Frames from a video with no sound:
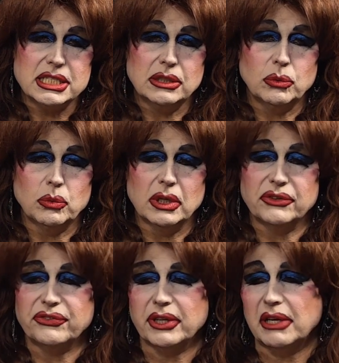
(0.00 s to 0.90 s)
was
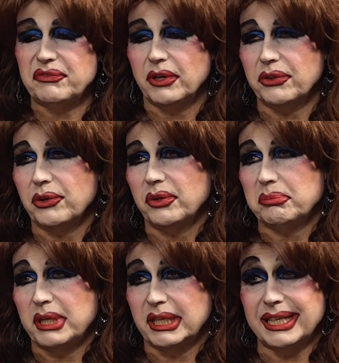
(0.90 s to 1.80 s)
that I felt there had
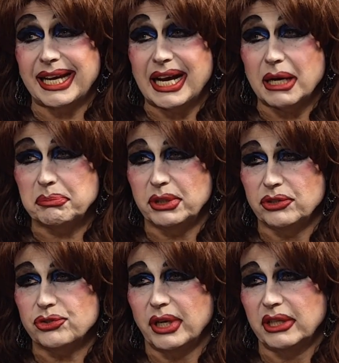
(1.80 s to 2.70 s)
been a gap in
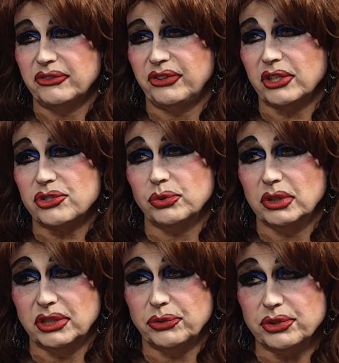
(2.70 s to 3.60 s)
transsexual
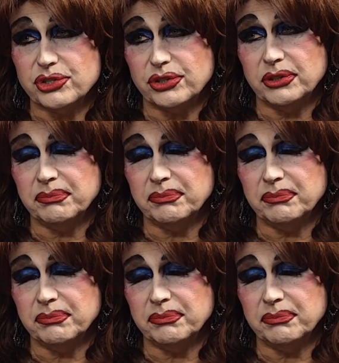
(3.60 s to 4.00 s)
literature